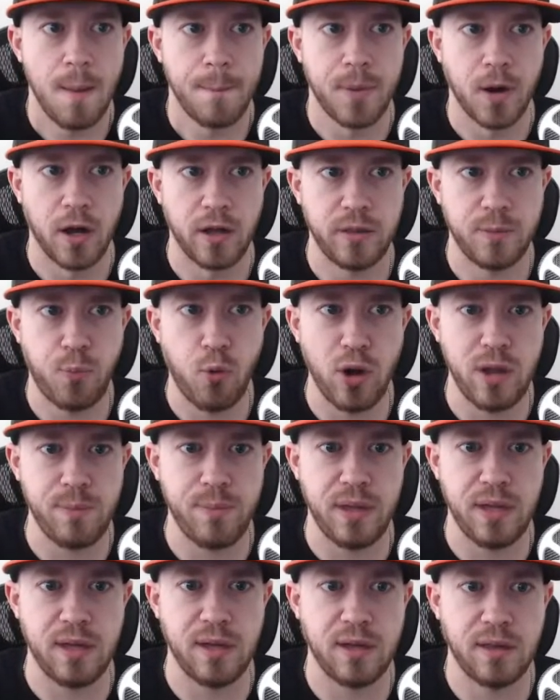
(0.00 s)
But point
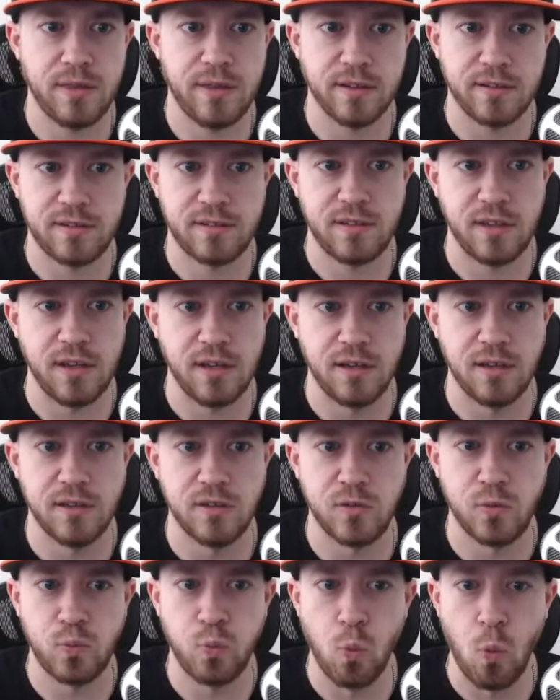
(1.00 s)
being, this
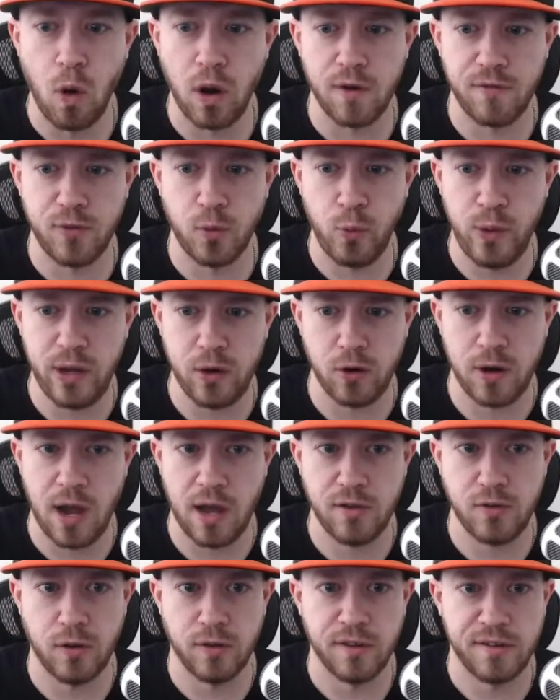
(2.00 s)
is one of the weaker
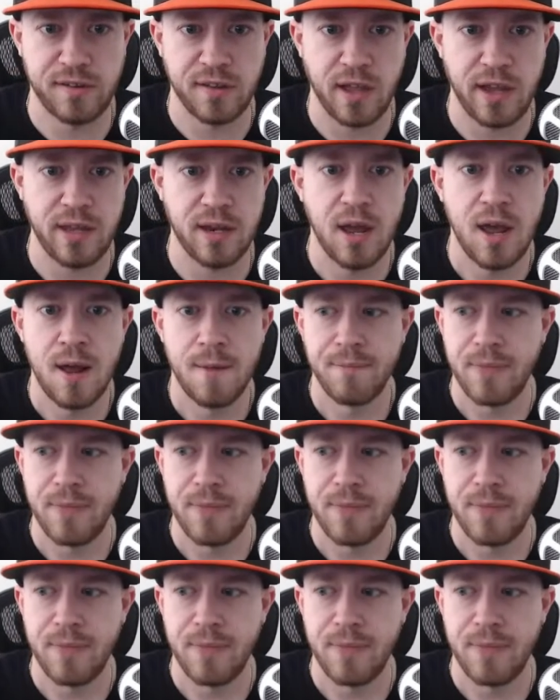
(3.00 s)
guys on the slate.